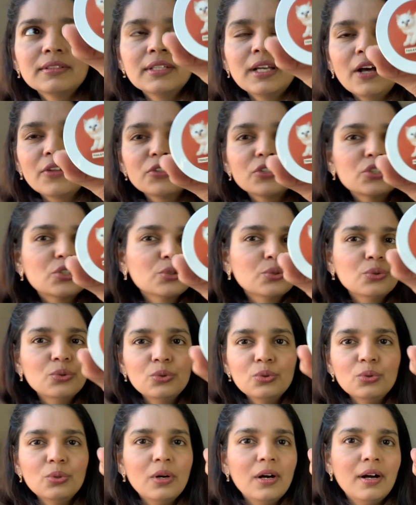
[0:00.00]
the other
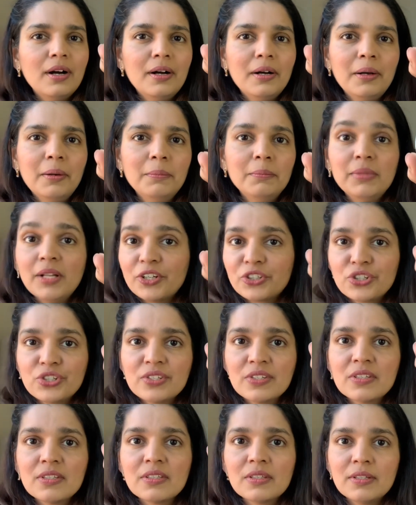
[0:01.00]
two um,
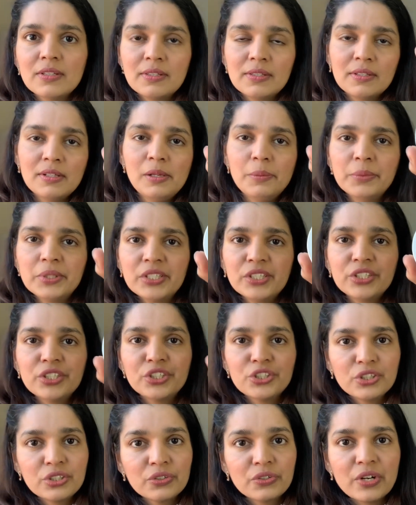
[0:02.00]
blushes in this limited
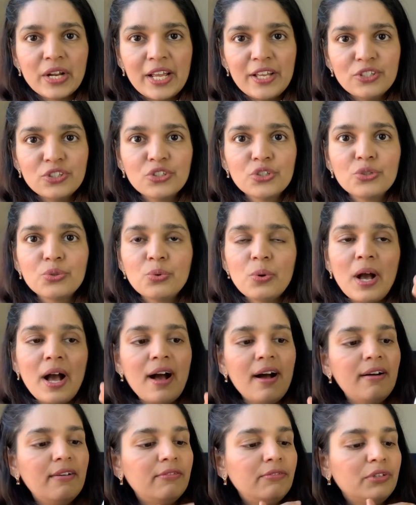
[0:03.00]
edition range do
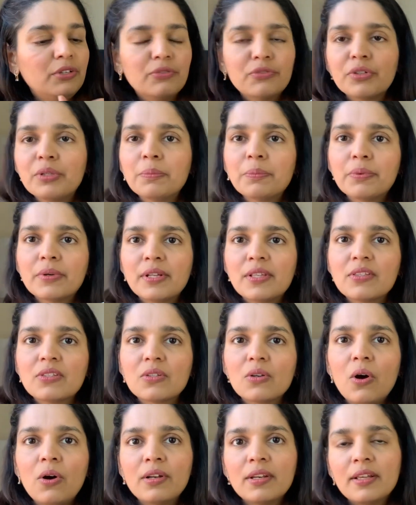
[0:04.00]
have different
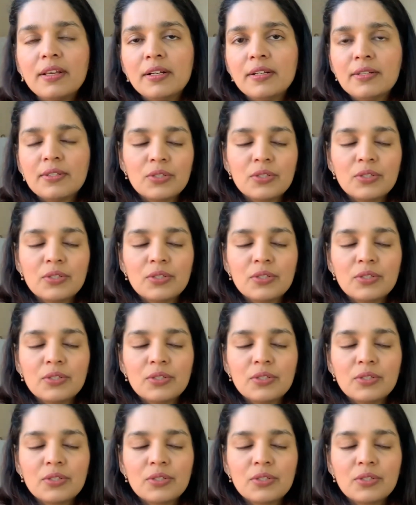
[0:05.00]
prints on here.